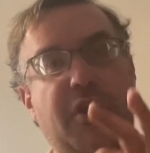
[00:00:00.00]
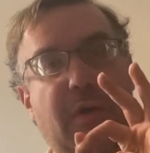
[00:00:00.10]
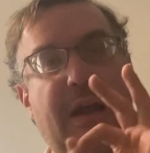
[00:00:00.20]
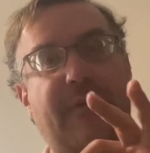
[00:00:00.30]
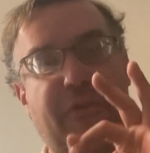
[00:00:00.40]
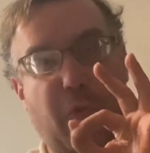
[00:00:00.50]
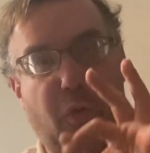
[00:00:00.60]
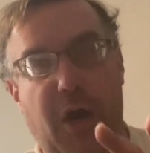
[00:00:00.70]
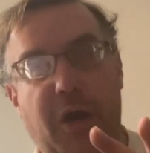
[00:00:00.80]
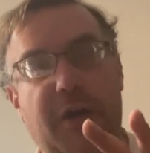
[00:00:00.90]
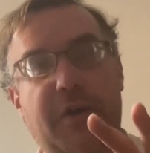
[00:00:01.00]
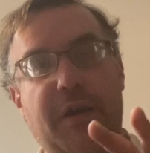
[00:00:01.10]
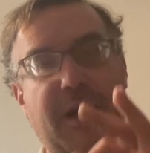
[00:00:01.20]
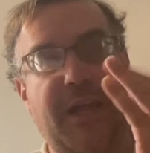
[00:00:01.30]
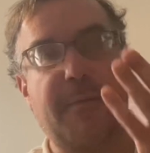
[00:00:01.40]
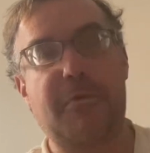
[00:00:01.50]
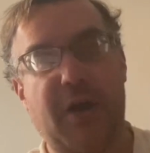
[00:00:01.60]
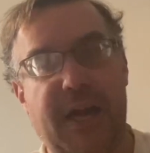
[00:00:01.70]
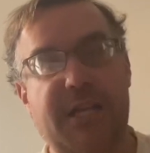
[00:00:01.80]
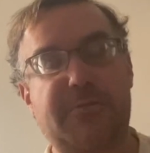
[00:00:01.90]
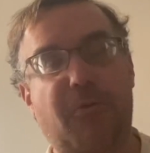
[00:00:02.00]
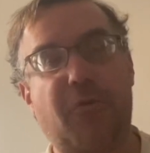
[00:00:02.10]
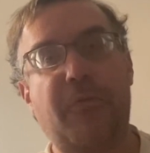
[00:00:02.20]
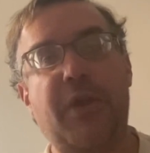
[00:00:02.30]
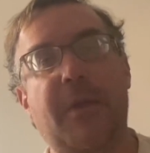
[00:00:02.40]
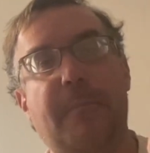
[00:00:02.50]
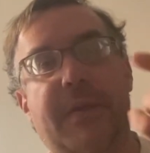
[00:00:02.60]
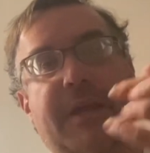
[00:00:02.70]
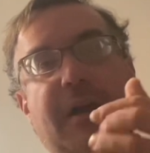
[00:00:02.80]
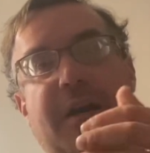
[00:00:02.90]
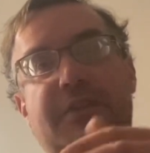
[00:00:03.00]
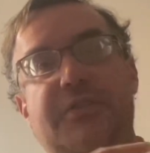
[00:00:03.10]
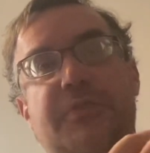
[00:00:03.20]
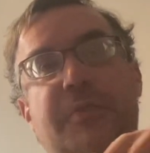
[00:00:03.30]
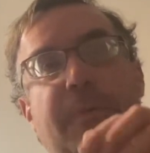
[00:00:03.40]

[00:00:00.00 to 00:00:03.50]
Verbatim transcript: you have to work and keep your hands full because